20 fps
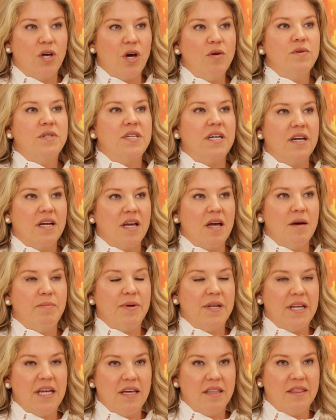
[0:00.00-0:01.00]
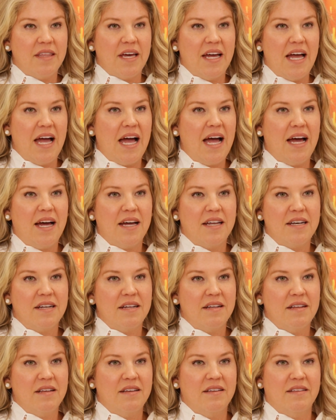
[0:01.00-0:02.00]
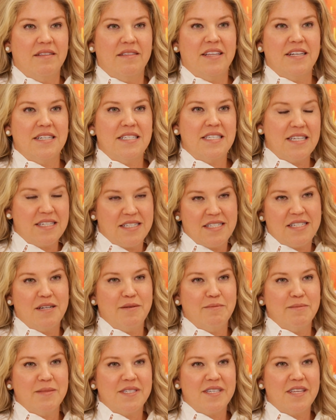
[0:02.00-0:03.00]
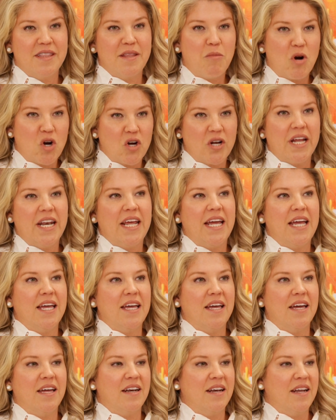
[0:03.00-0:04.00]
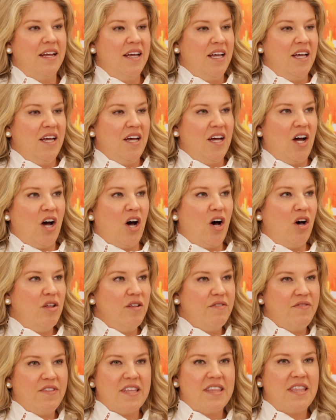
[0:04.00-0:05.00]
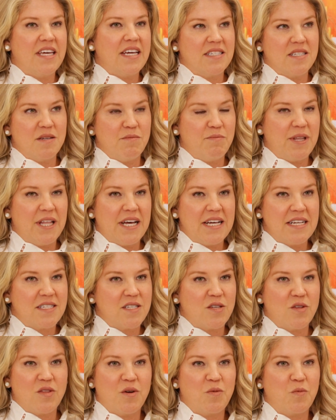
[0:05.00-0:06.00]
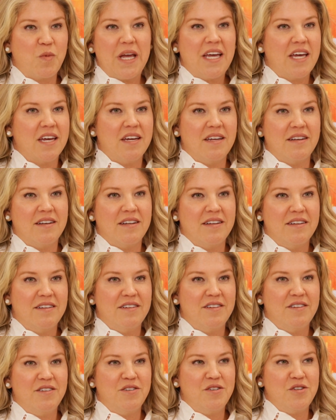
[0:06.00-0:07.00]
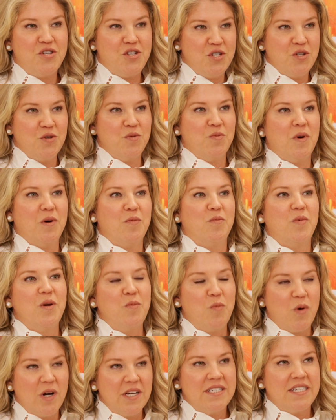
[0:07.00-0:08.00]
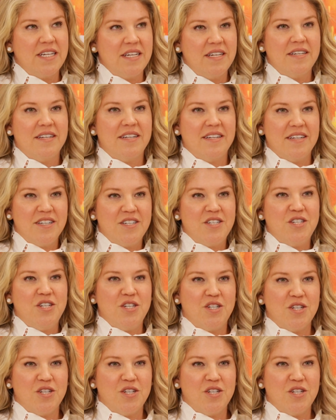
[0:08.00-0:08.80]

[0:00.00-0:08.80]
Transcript: go to a company that had the systems and the marketing and all of the things in place so that we could do what we wanted to